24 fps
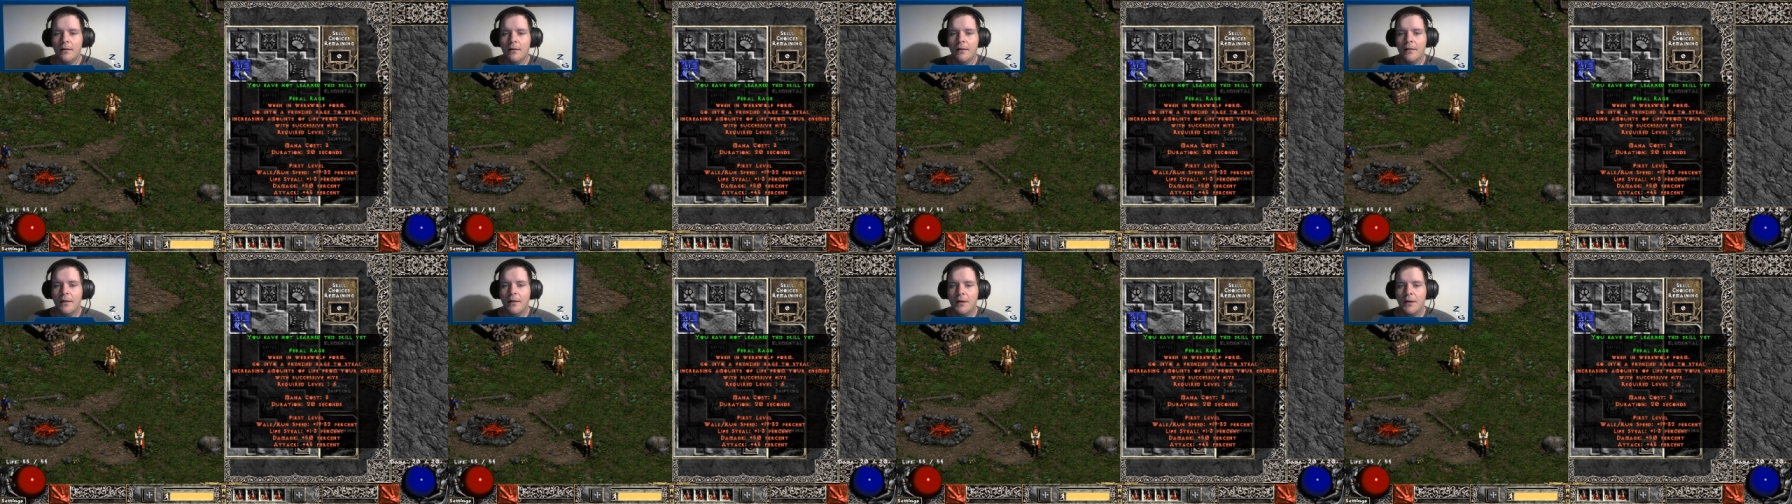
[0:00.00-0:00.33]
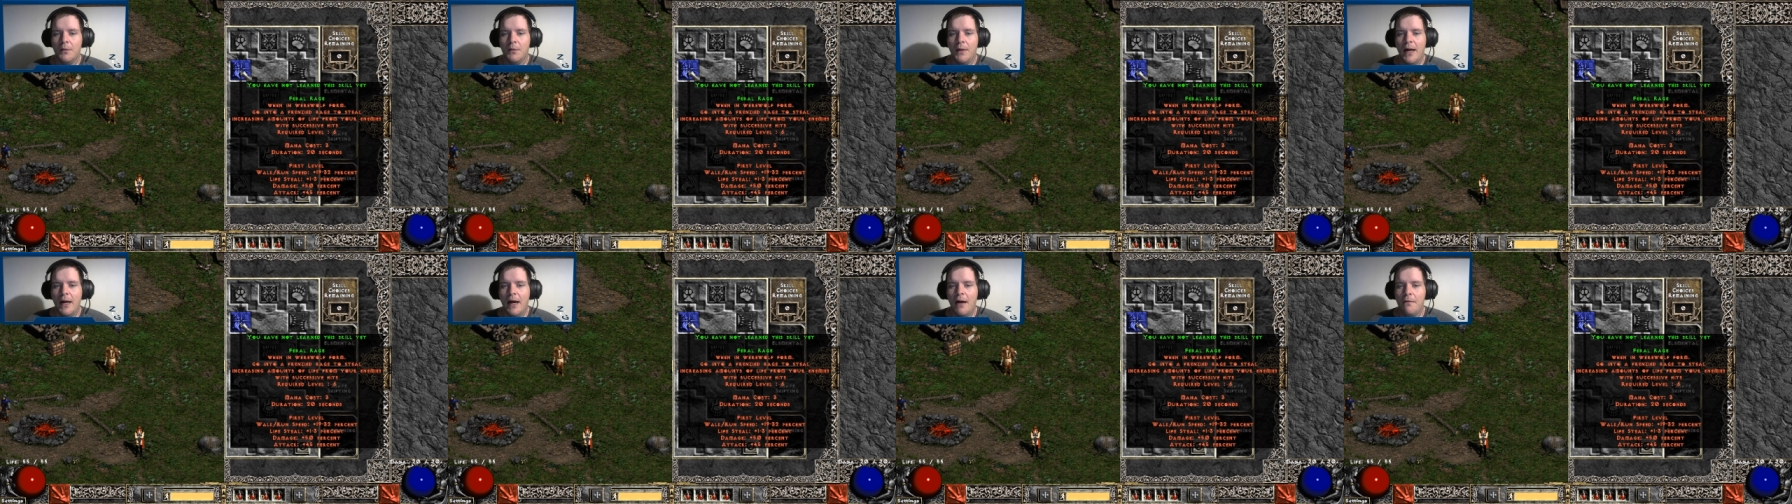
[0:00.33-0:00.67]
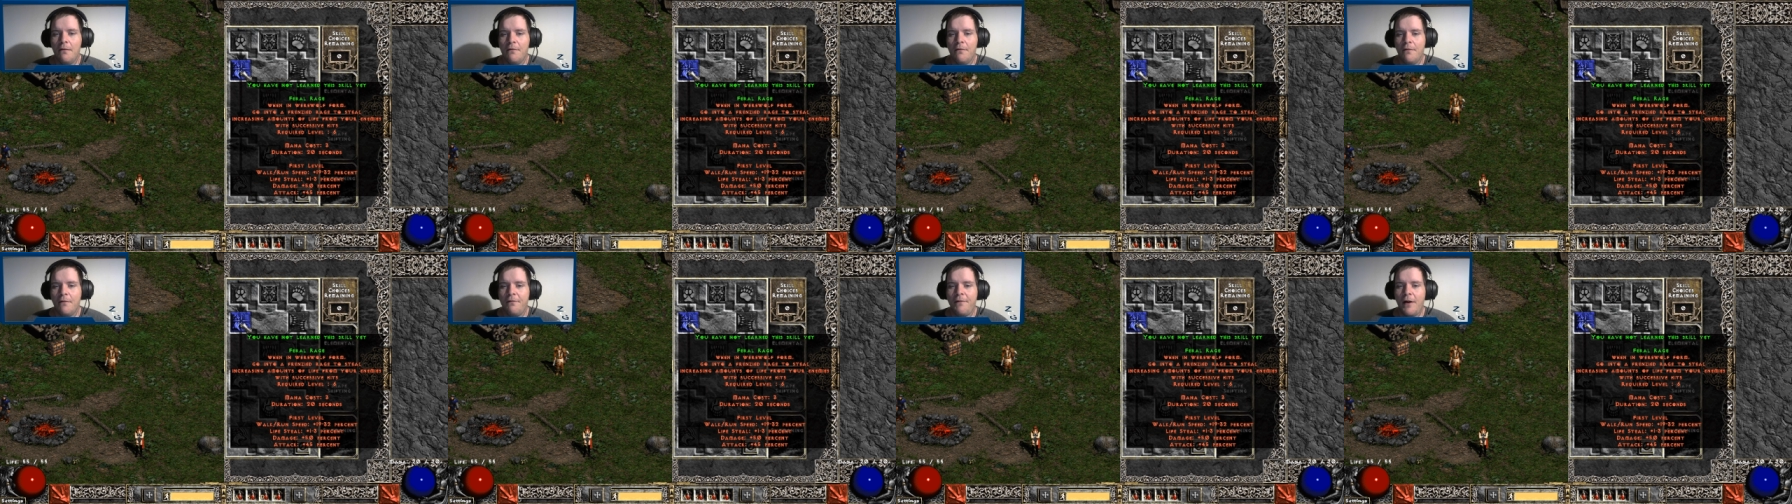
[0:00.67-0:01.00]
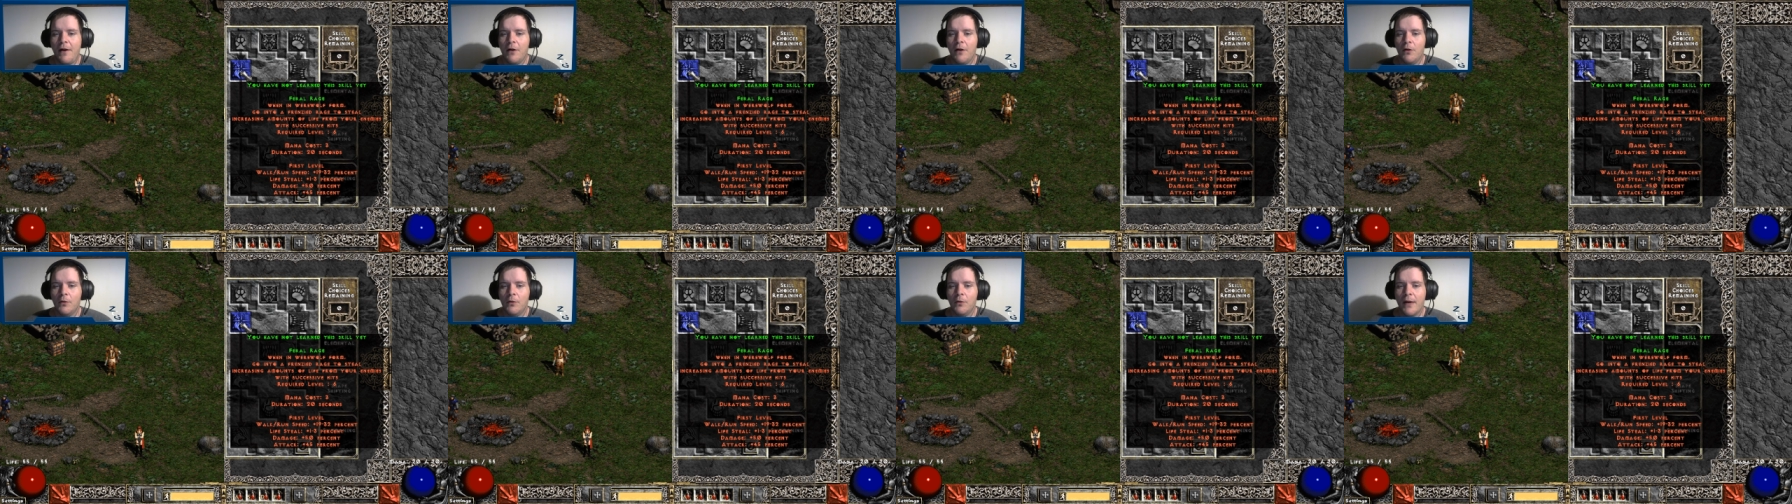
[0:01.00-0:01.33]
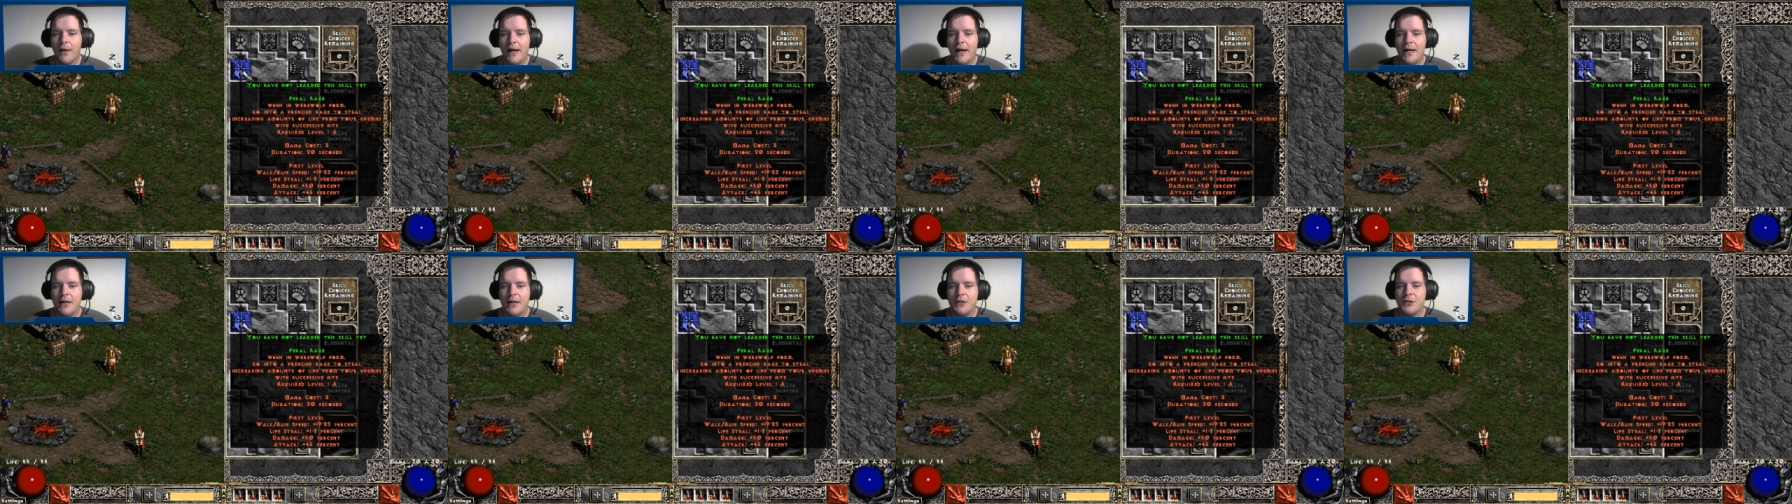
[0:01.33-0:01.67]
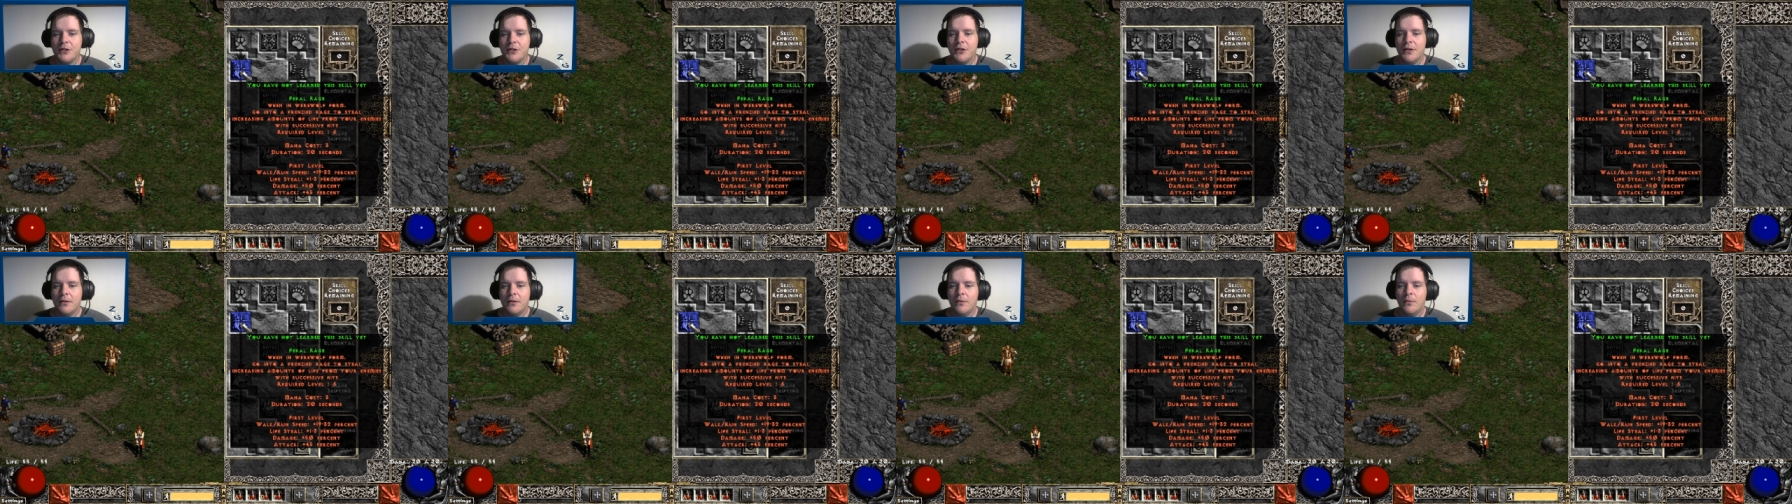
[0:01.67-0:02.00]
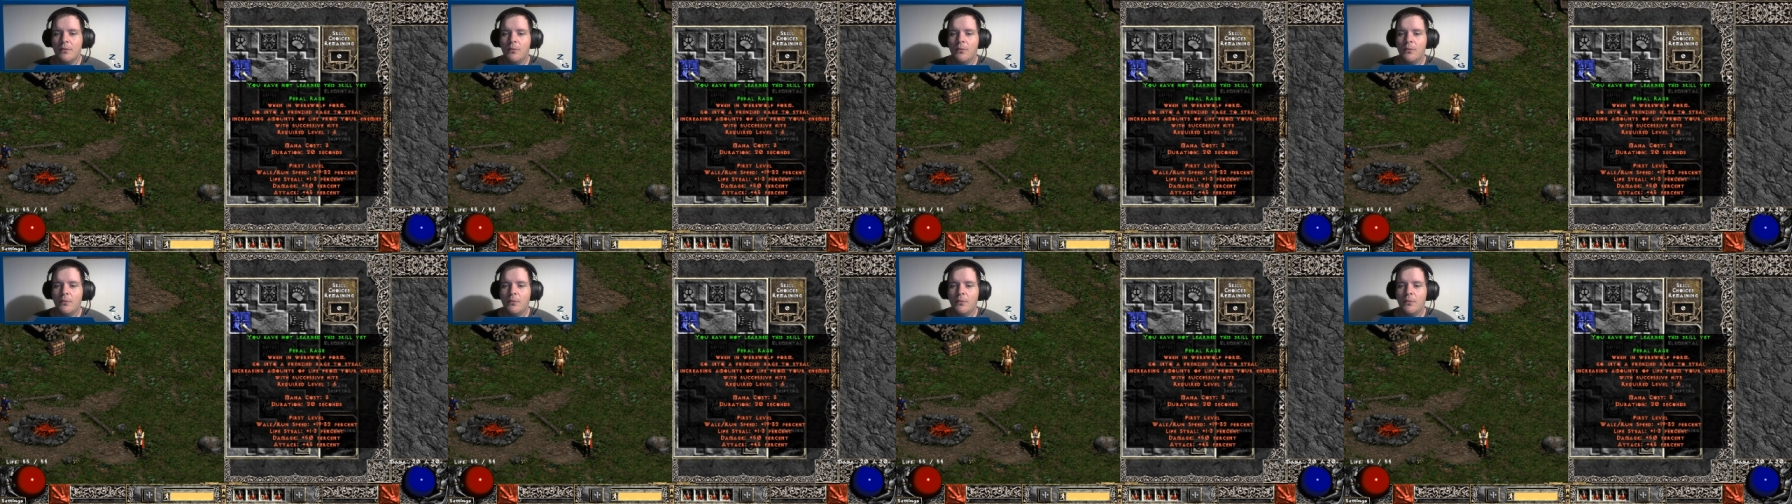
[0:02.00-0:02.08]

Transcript: Then we have Feral Rage.